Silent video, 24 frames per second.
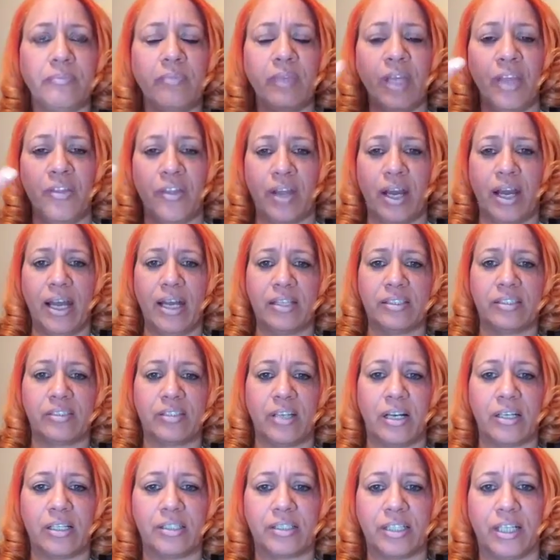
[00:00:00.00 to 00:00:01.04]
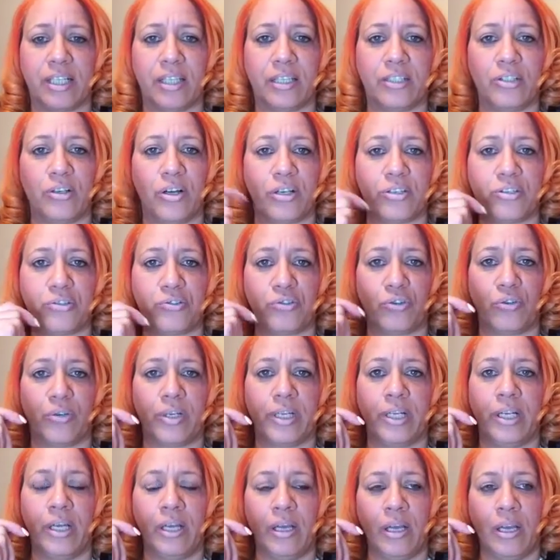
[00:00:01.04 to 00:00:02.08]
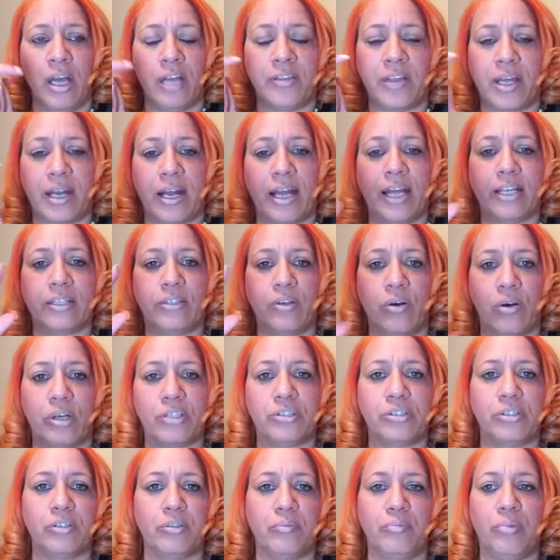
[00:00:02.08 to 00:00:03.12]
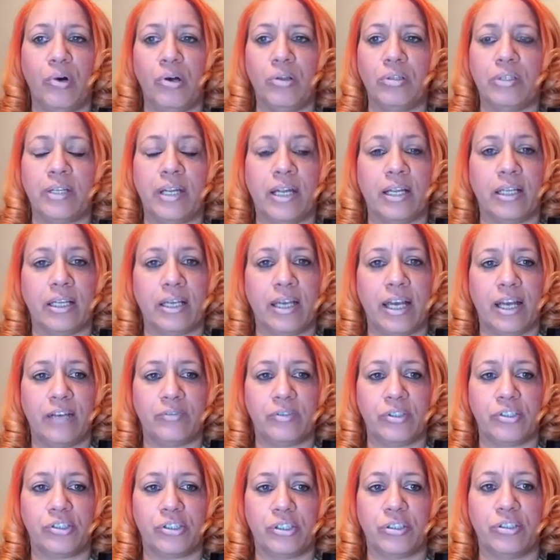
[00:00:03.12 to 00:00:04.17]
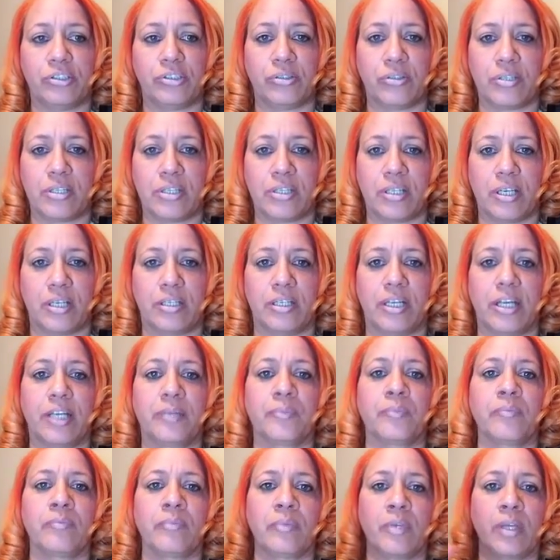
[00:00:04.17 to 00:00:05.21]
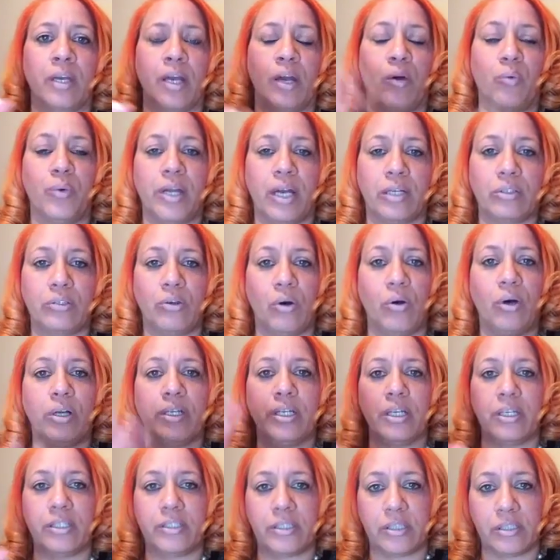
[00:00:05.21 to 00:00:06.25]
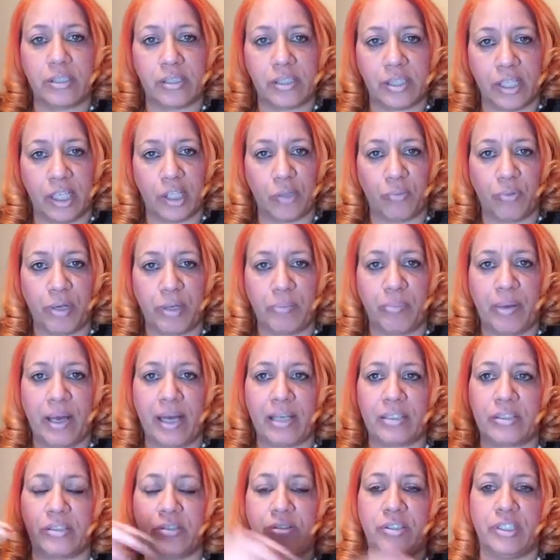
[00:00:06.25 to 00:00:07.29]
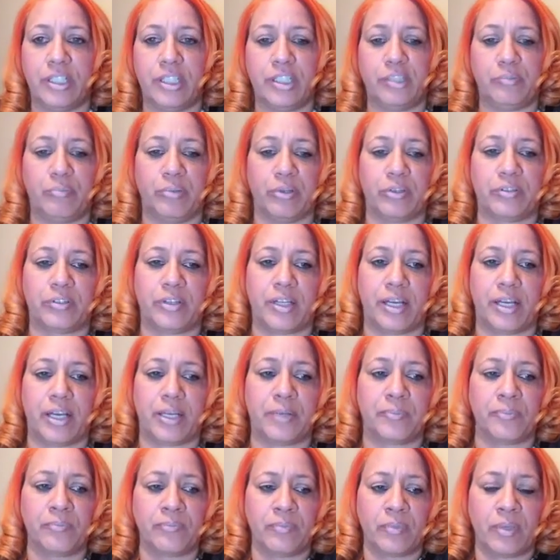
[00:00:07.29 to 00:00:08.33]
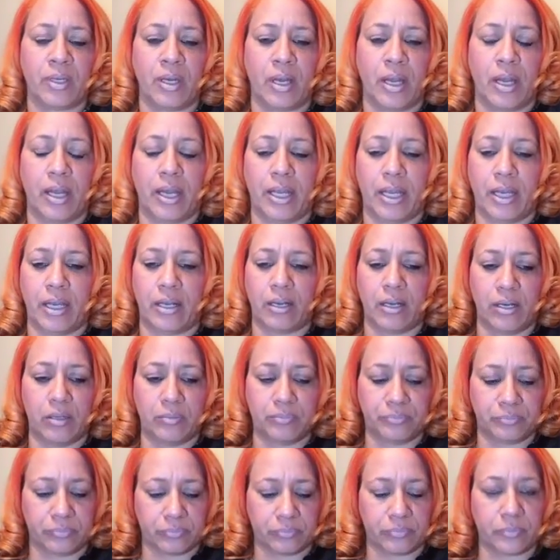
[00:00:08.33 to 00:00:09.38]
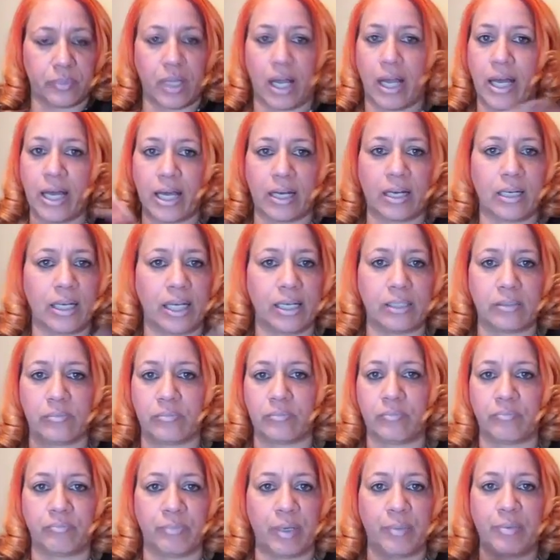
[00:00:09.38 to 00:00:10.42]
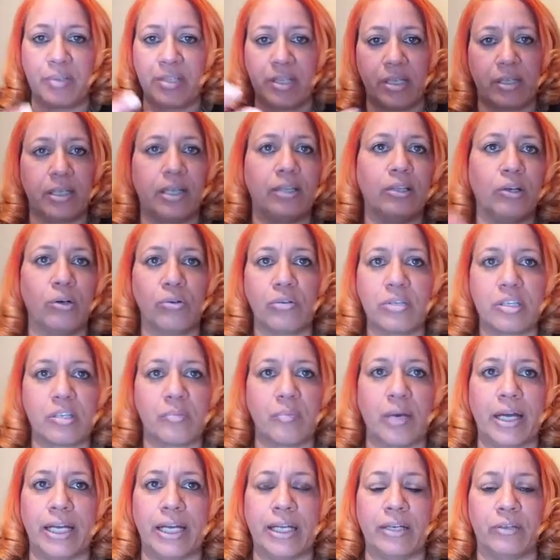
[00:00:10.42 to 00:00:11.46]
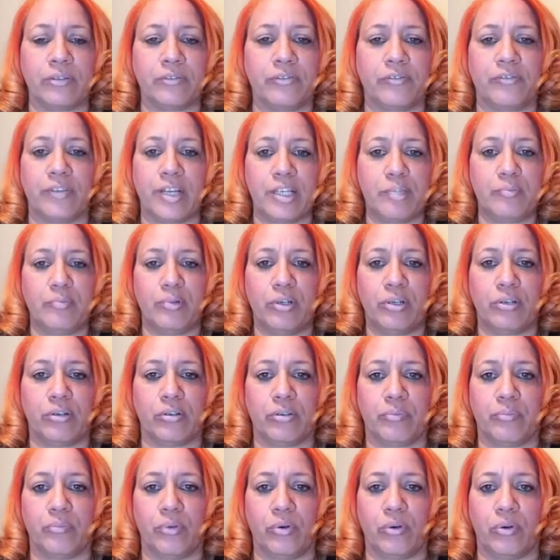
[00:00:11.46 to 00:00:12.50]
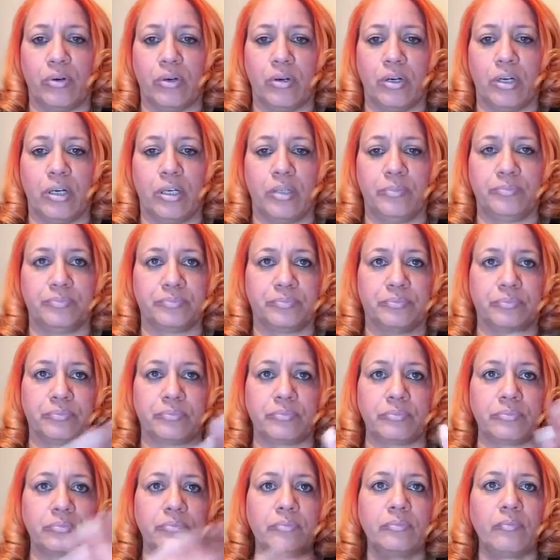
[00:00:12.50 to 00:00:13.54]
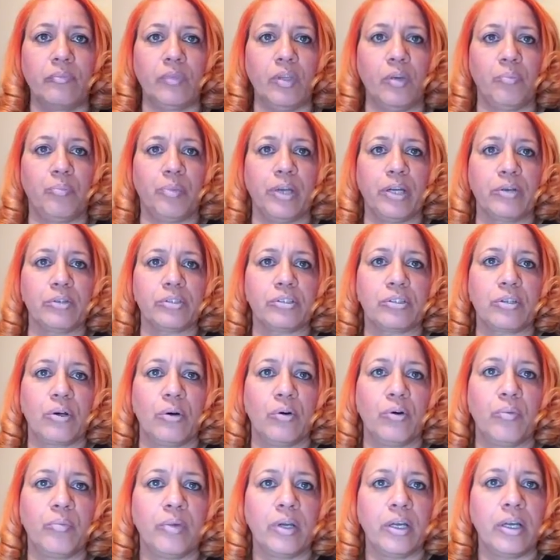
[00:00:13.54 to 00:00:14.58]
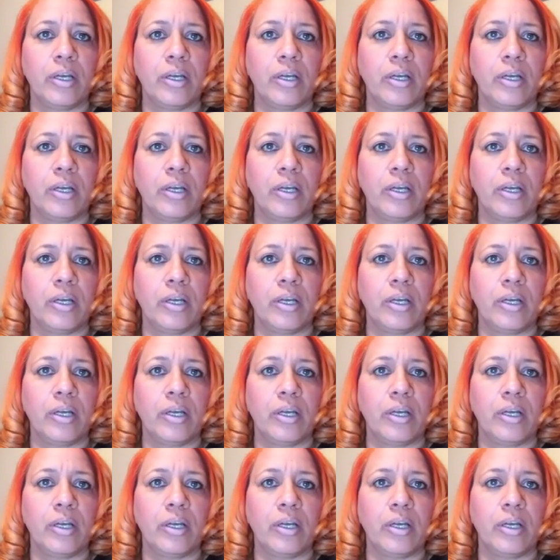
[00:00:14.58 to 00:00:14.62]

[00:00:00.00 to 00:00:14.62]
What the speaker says: that I had started telling y'all a story that I had gone to the bowling alley after church on Sunday, and we had gone there to celebrate Pastor D's birthday. And I kind of like maybe said hello to somebody on Facebook or Periscope.